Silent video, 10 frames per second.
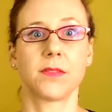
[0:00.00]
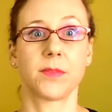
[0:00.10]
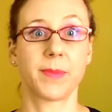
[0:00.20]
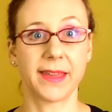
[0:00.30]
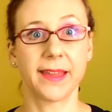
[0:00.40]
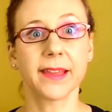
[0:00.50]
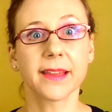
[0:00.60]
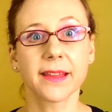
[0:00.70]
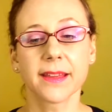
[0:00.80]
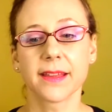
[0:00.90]
the
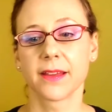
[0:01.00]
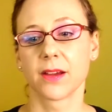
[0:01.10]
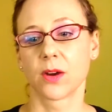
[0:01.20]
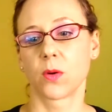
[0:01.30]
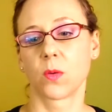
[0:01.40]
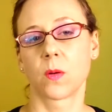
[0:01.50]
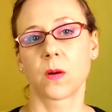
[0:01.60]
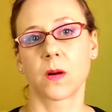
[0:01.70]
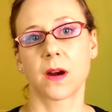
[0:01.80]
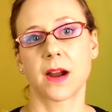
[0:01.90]
peg,
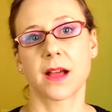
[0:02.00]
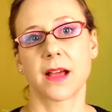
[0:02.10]
or